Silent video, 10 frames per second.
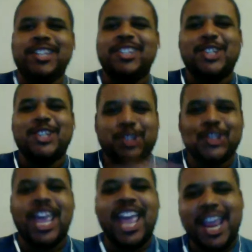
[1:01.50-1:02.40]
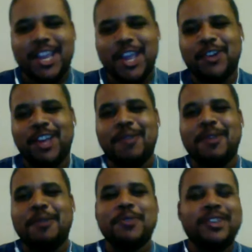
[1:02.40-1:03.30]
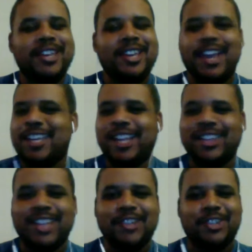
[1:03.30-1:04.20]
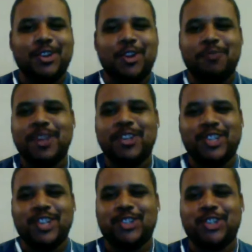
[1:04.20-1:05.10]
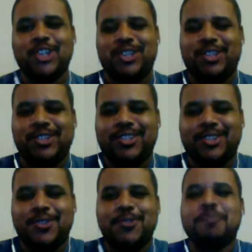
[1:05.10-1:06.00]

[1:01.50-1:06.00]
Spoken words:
to this hangout. I got a lot to get off my chest tonight. So,